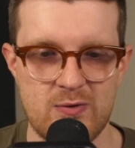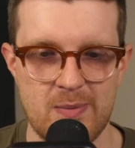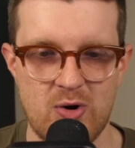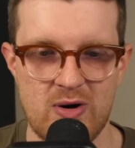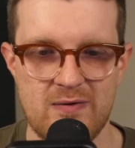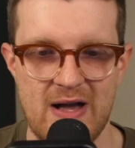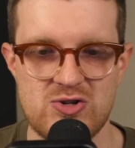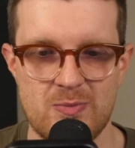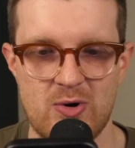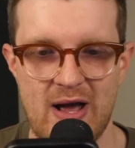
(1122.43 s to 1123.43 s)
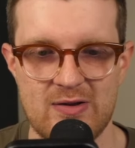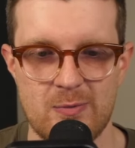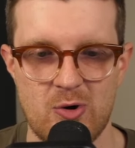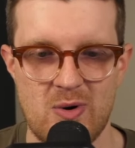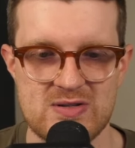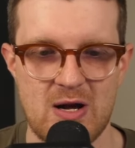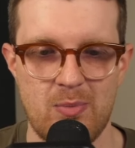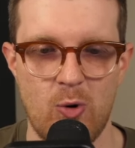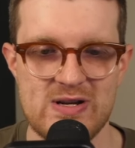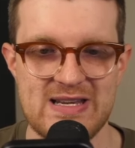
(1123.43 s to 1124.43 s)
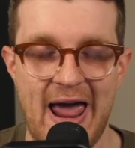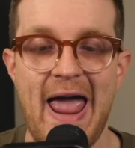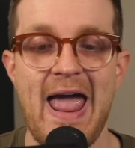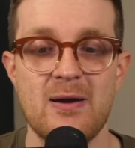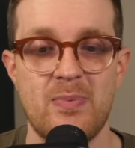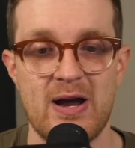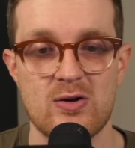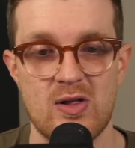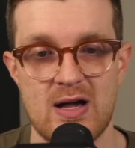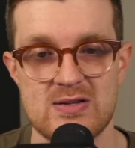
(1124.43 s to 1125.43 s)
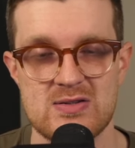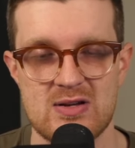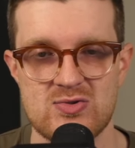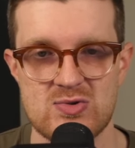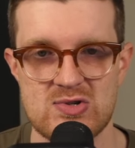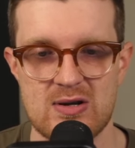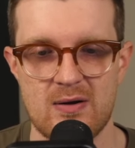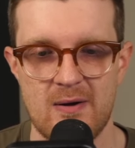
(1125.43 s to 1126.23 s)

Flip a coin. If head, your opponent active Pokemon is now poisoned and paralyzed. Interesting.